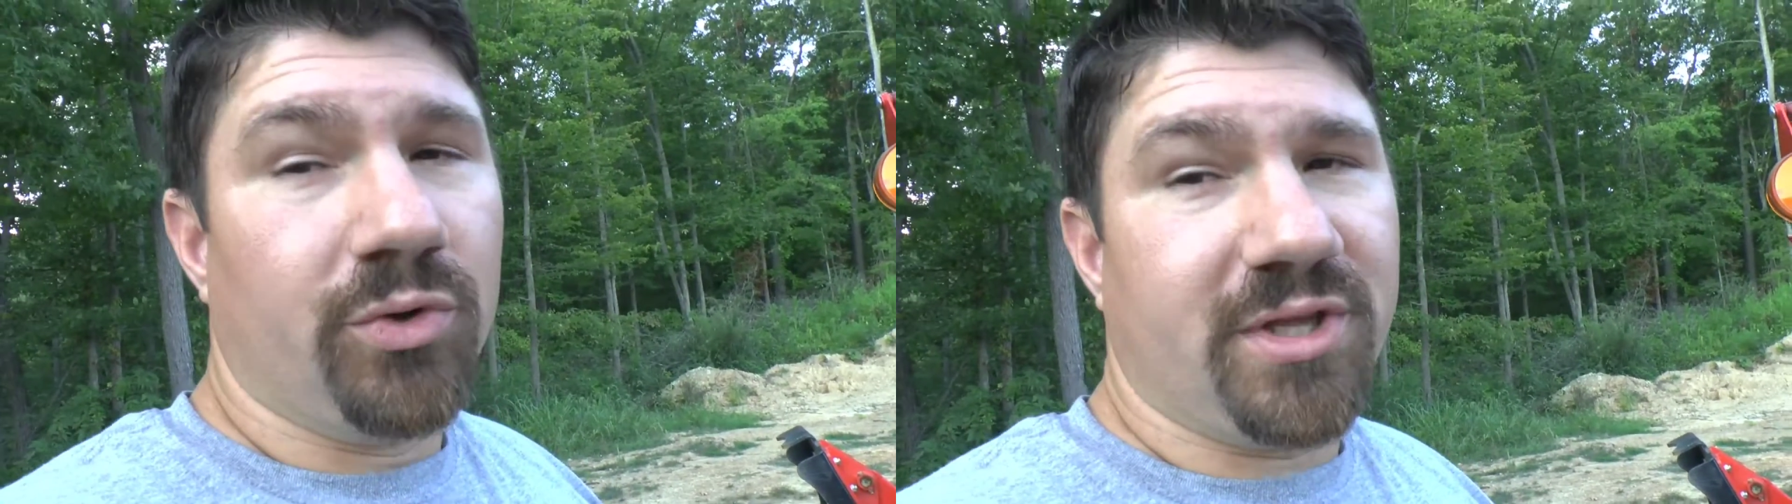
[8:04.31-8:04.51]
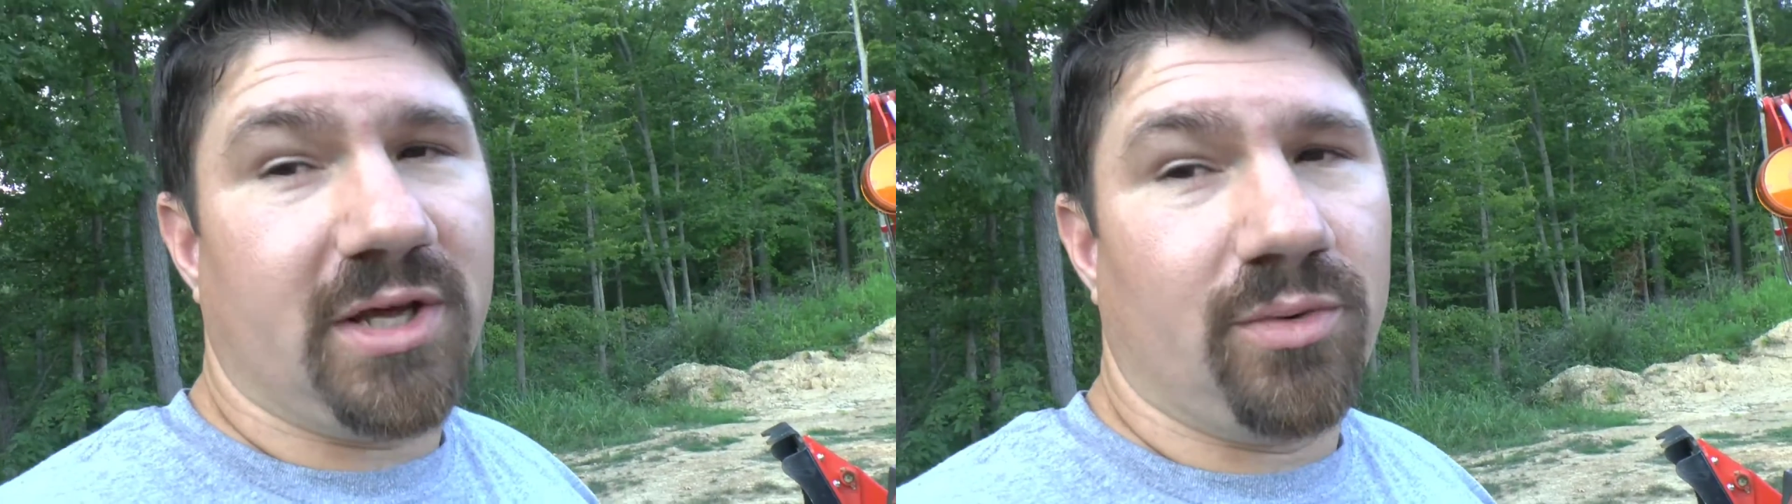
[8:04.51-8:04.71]

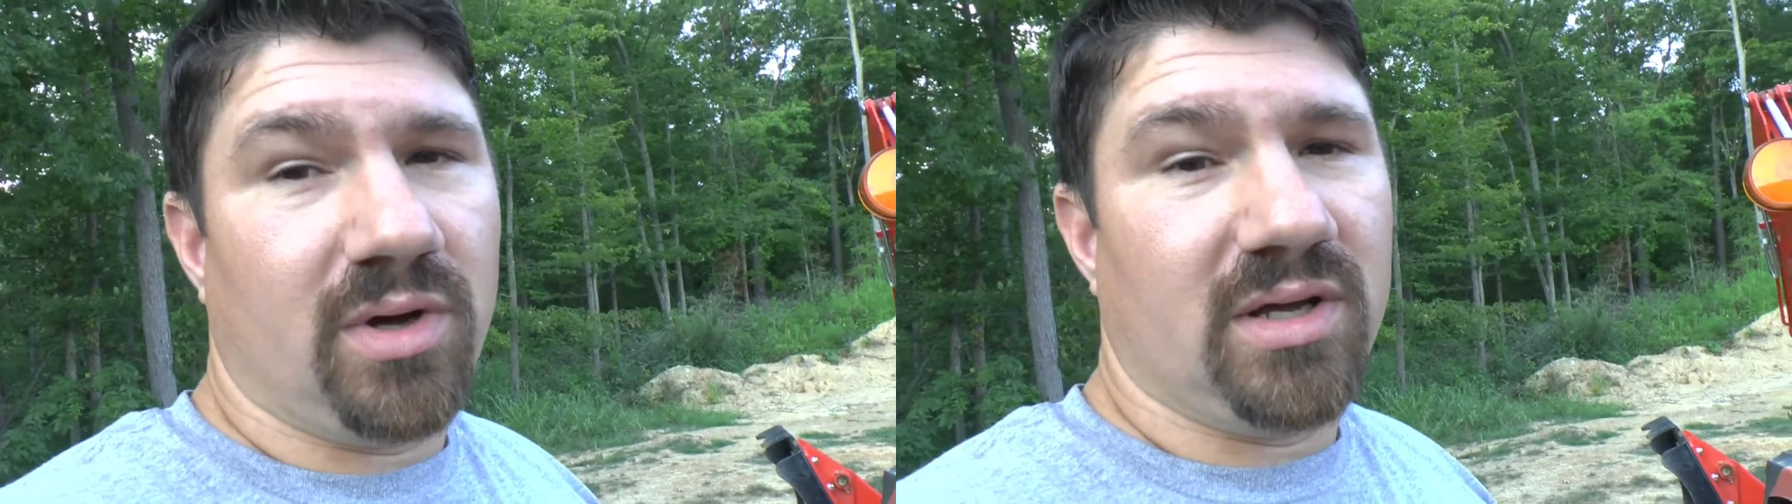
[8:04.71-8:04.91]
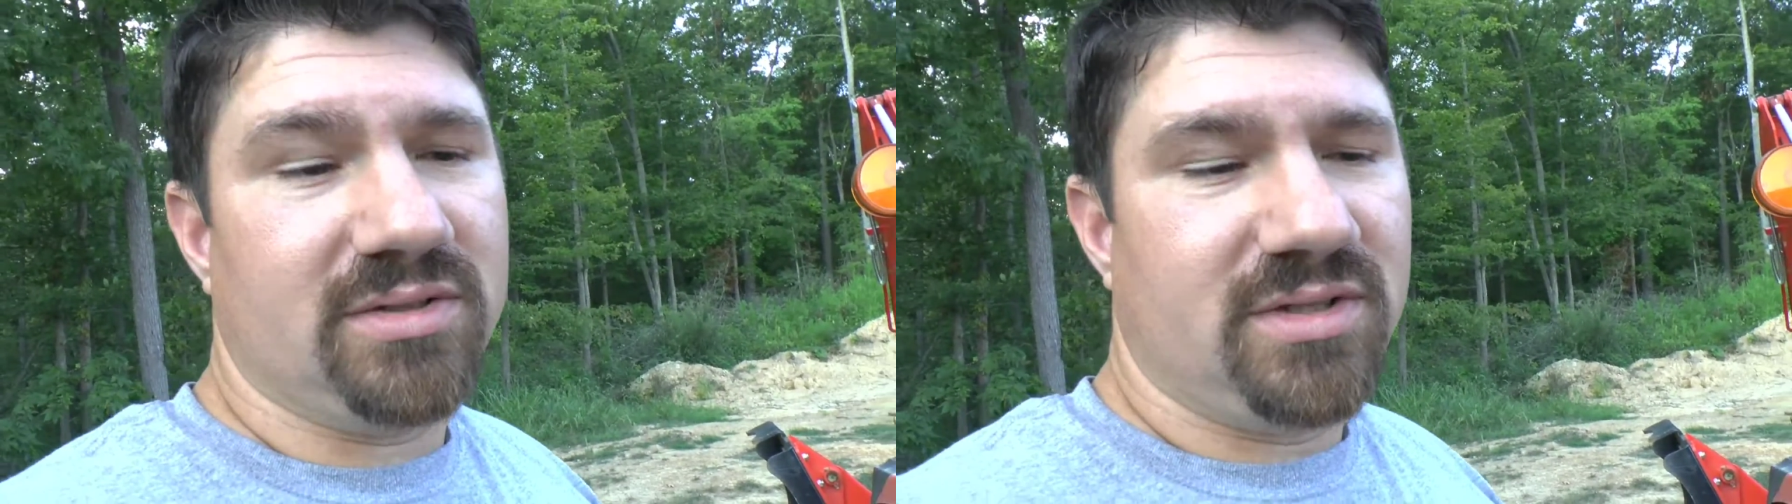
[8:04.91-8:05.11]
thing
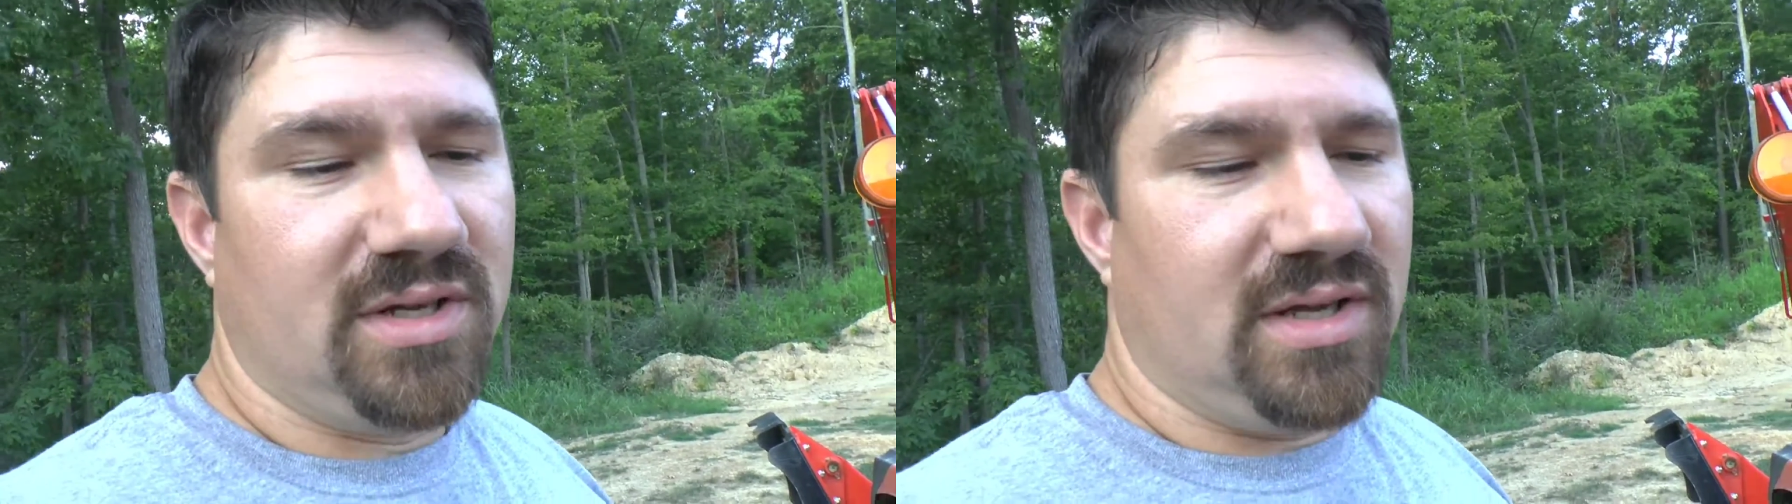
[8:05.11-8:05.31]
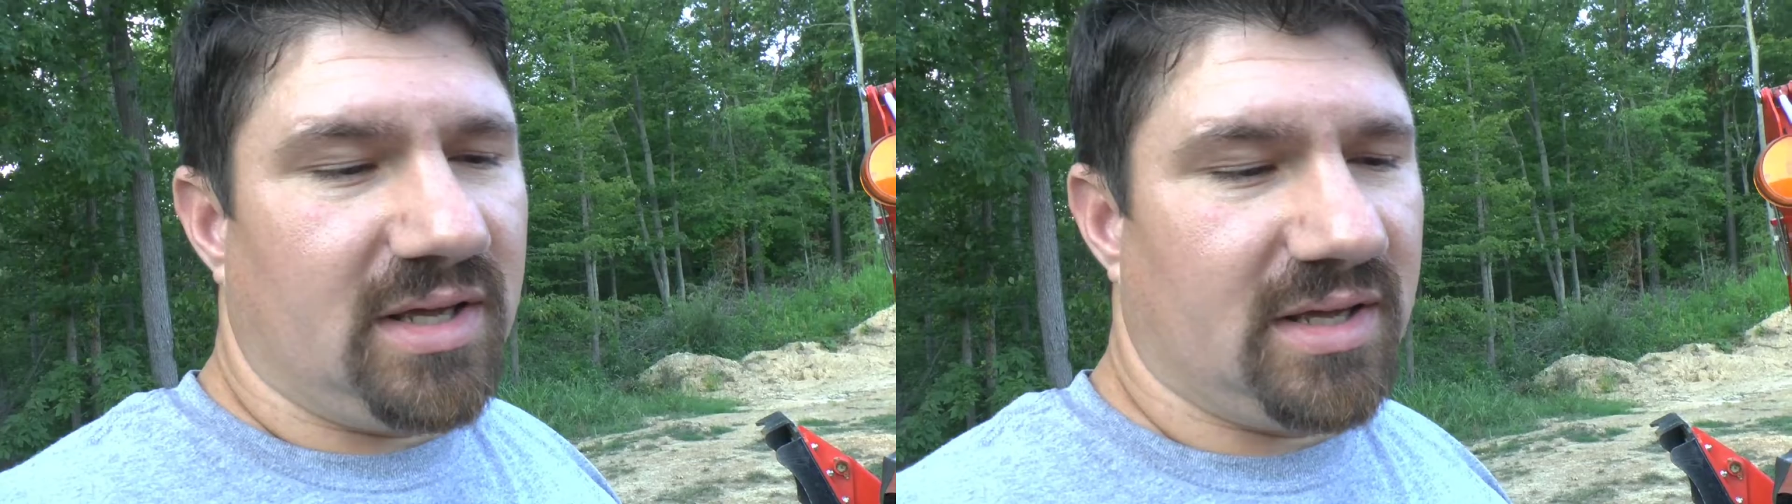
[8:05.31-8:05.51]

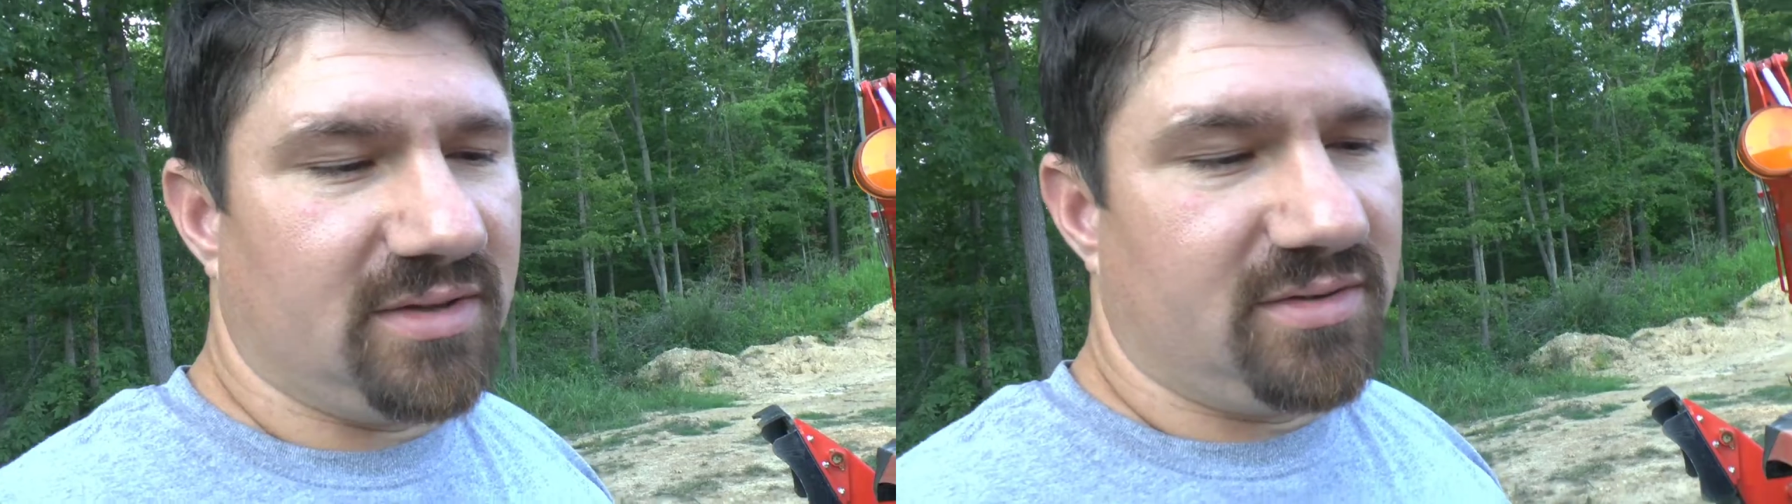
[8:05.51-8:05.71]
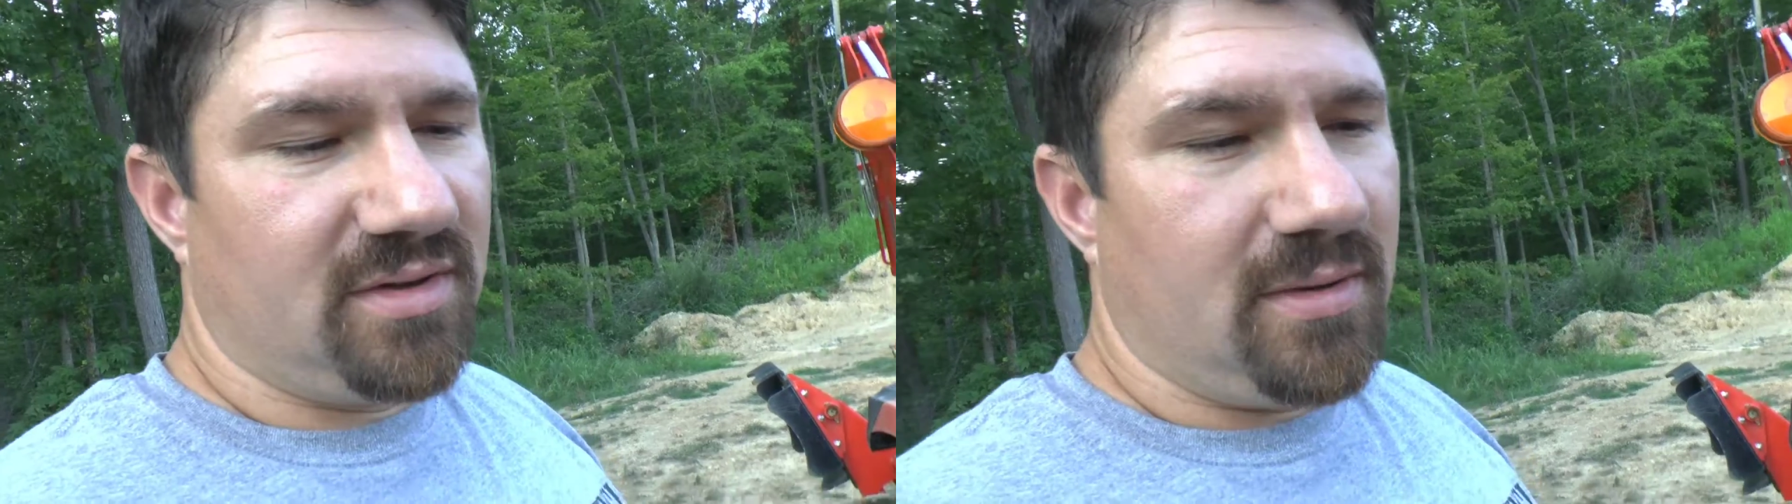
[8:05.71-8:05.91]
is